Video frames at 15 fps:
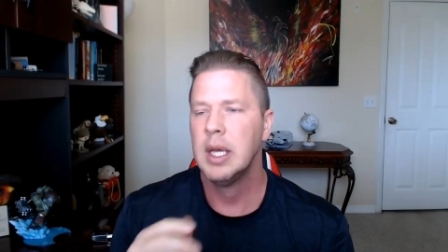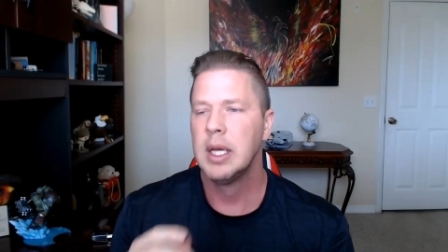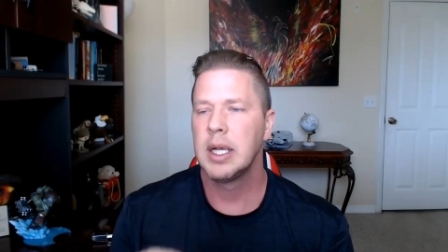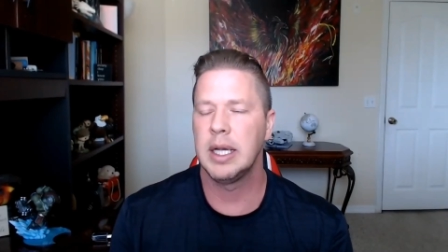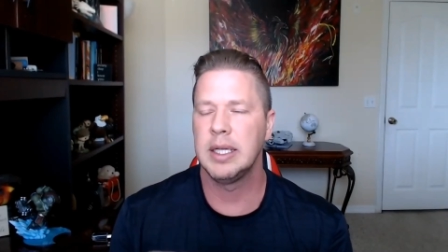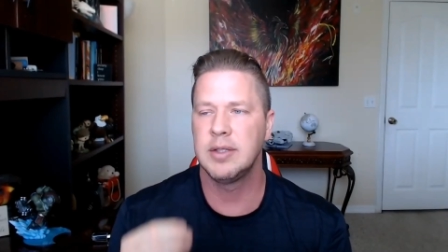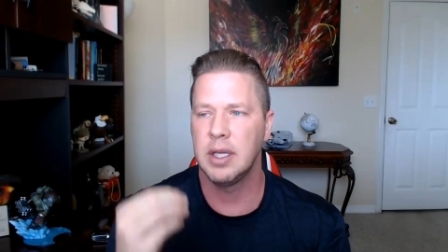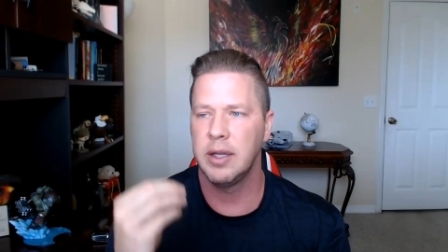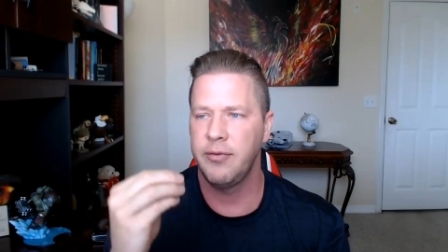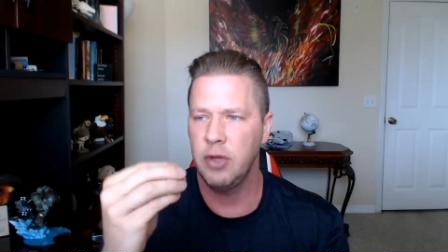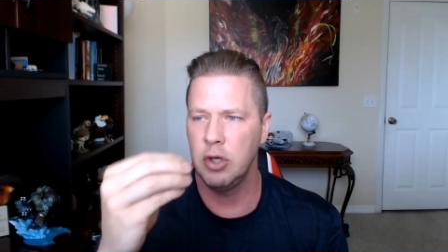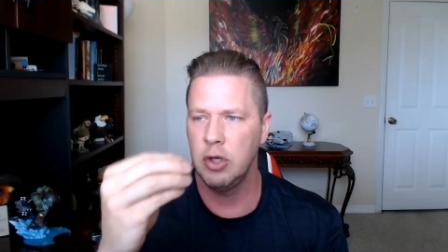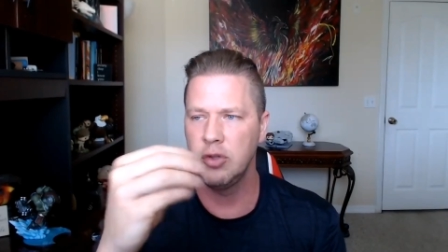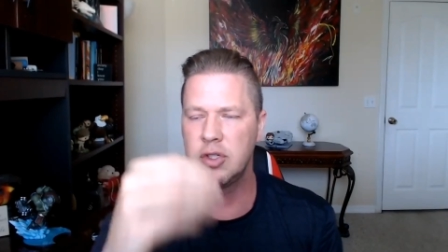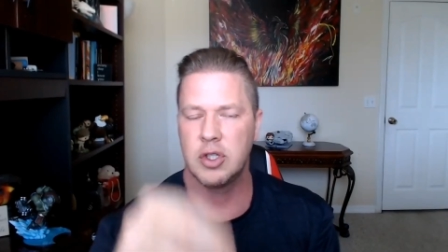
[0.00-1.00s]
Guys, if
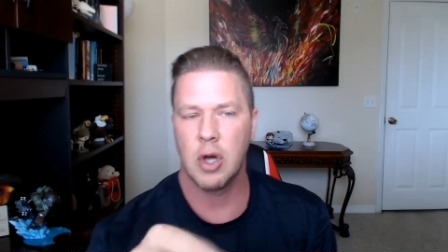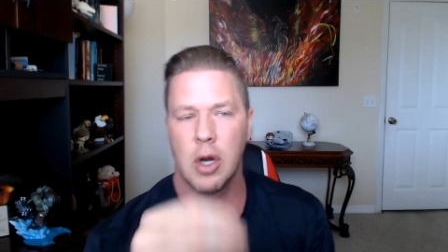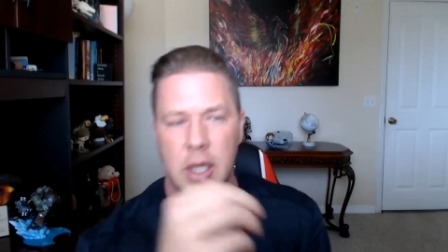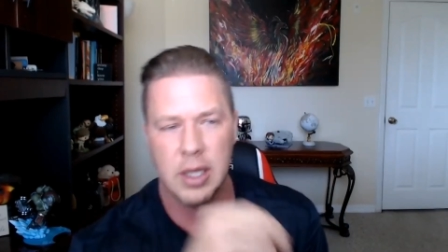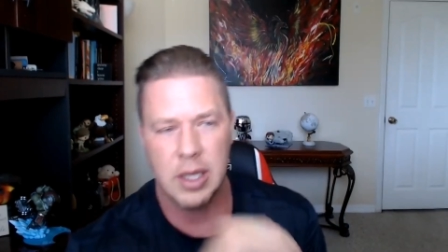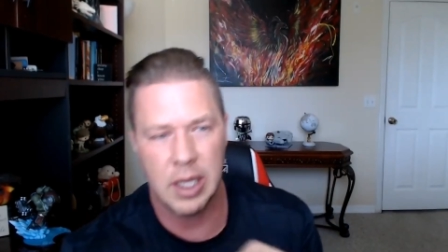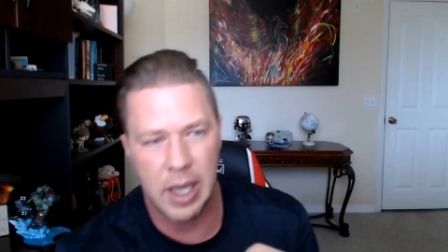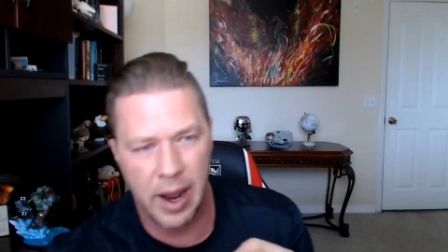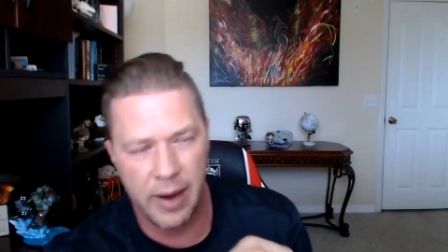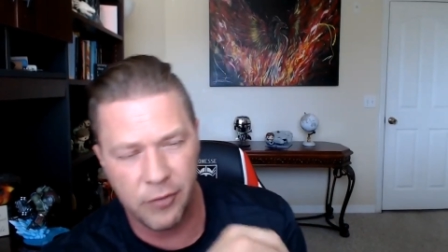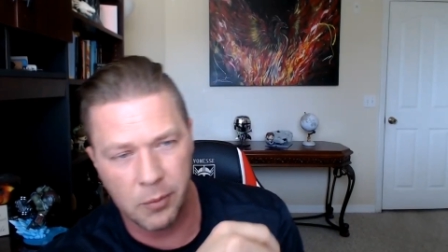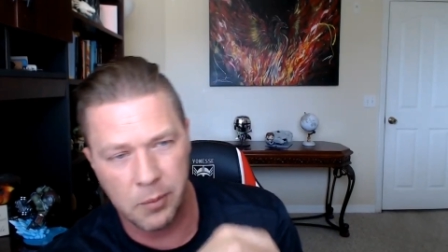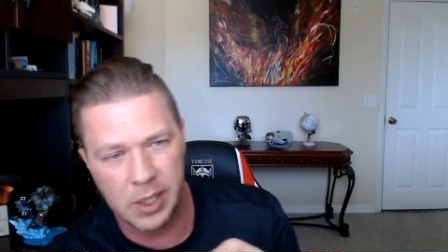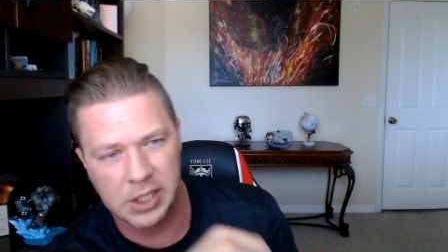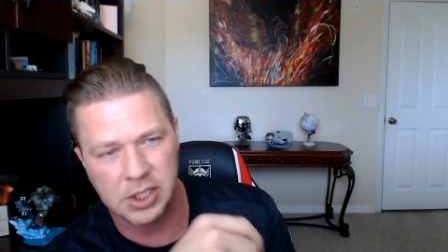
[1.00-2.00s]
you started the
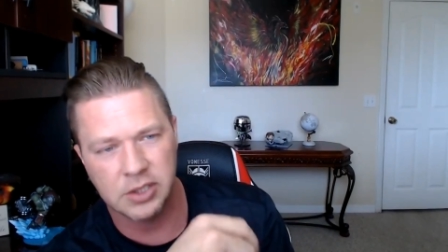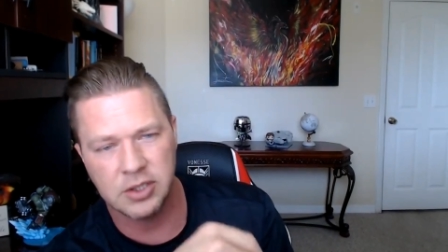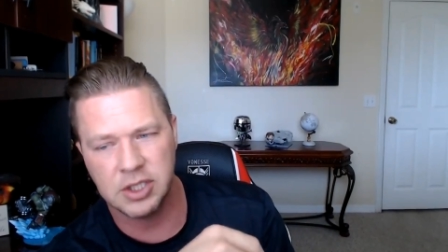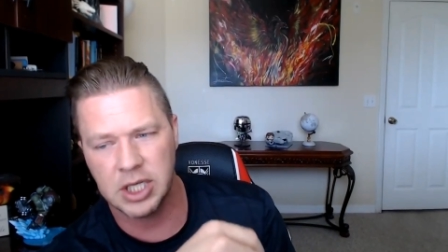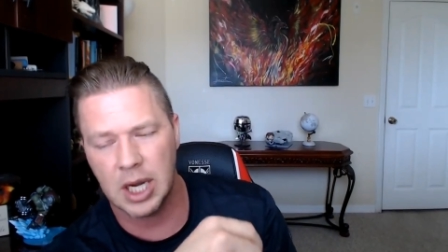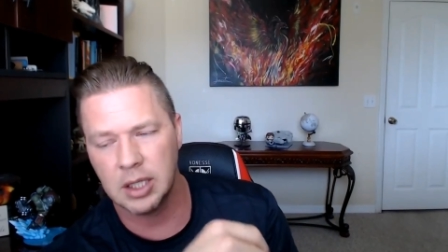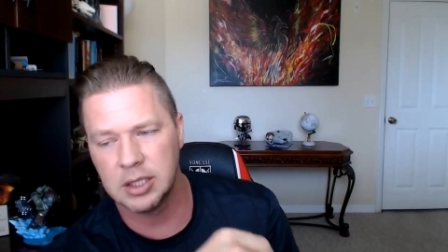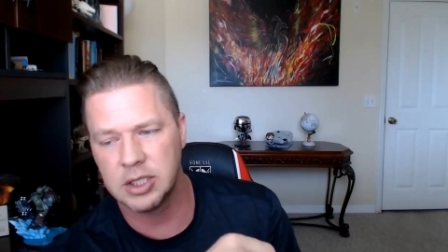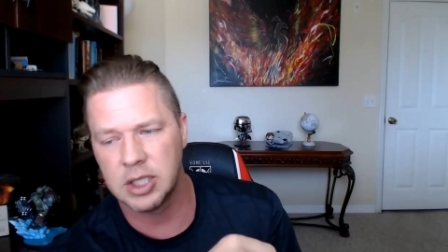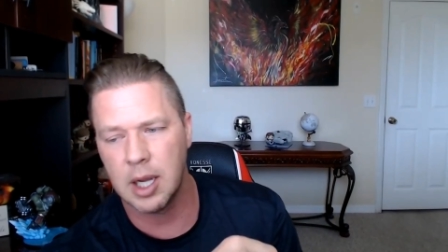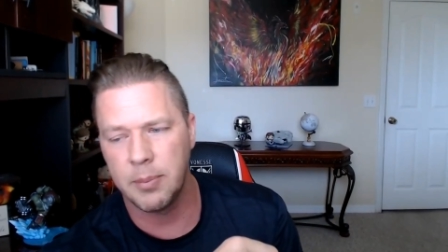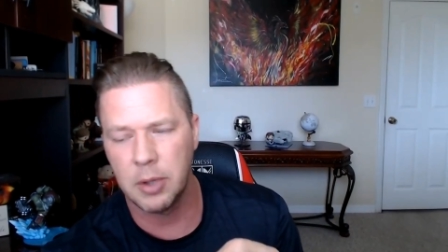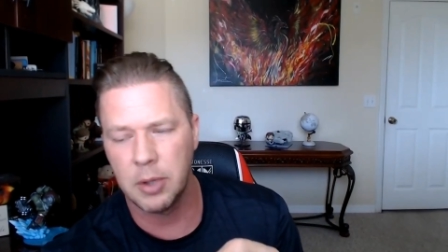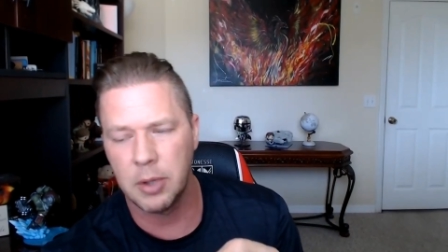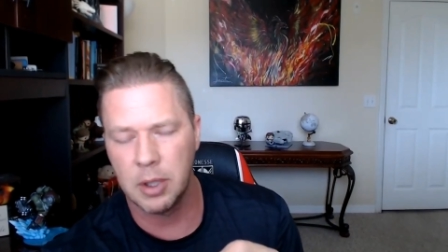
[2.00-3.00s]
affirmations challenge a
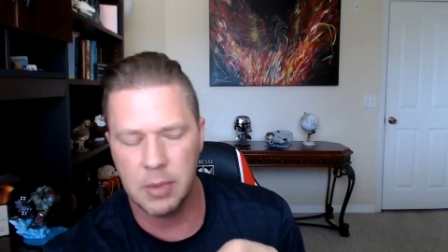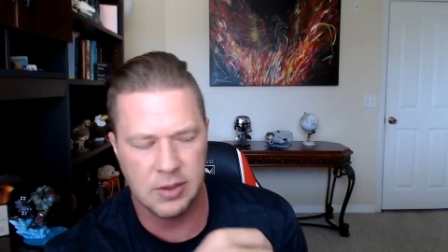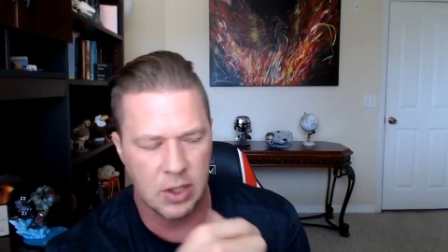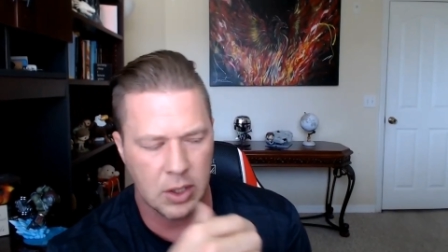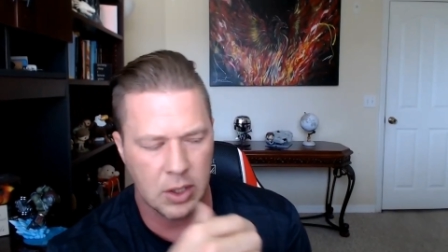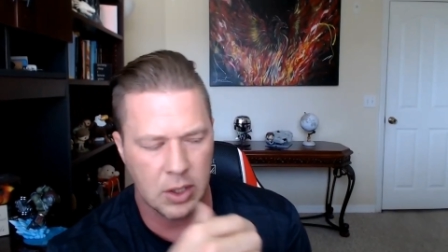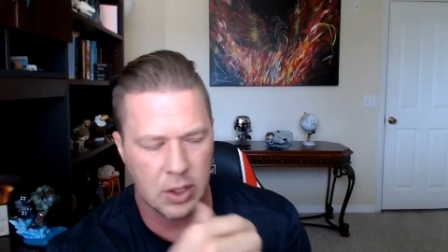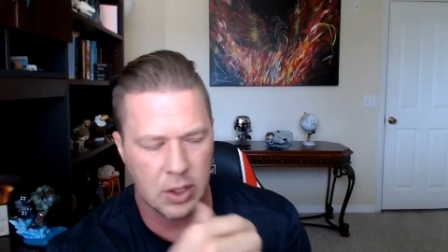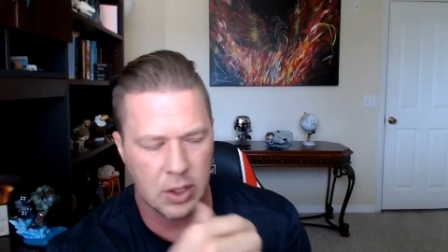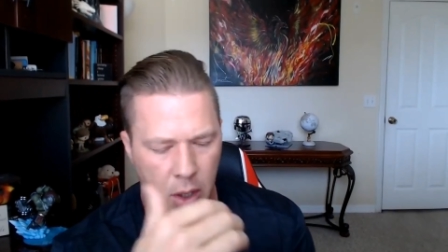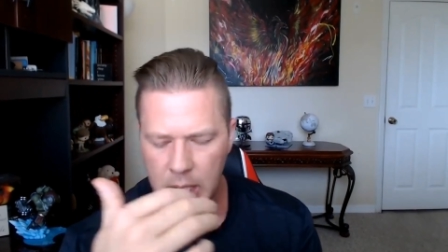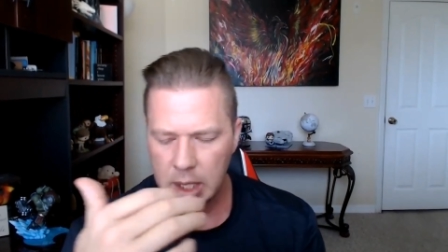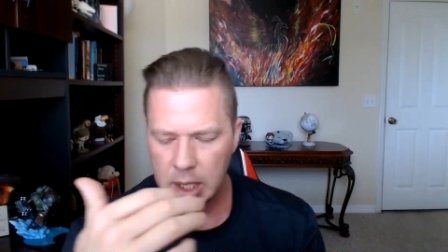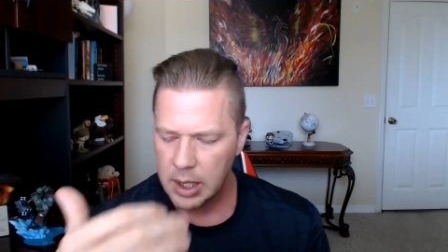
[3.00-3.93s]
couple of months ago